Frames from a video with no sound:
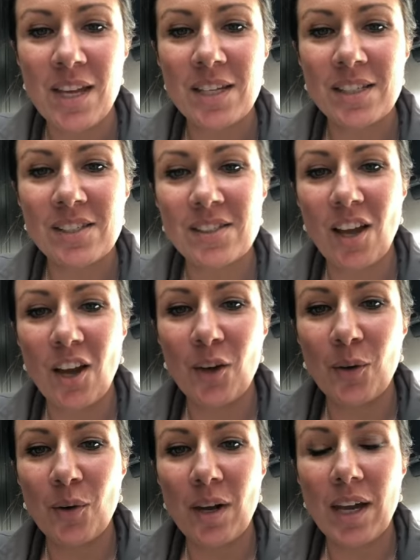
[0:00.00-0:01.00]

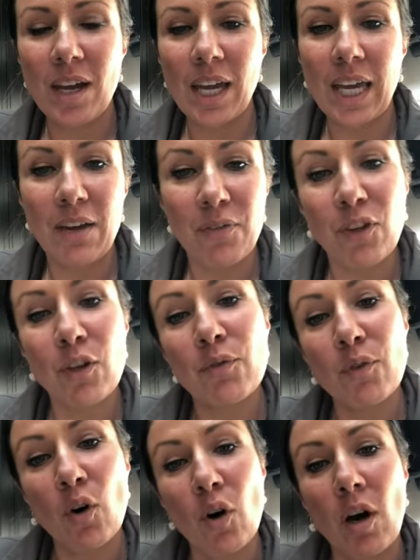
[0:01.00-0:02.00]
So if you've
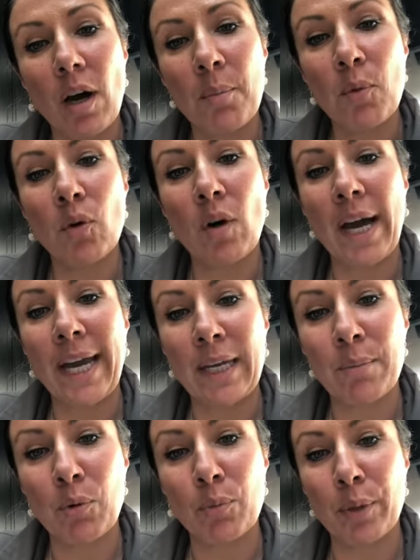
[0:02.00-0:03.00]
got a more
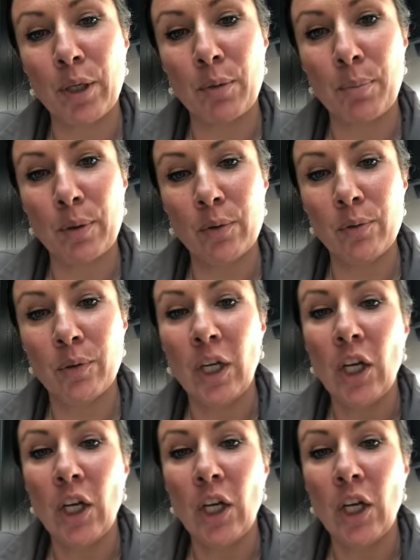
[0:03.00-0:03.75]
able pupil,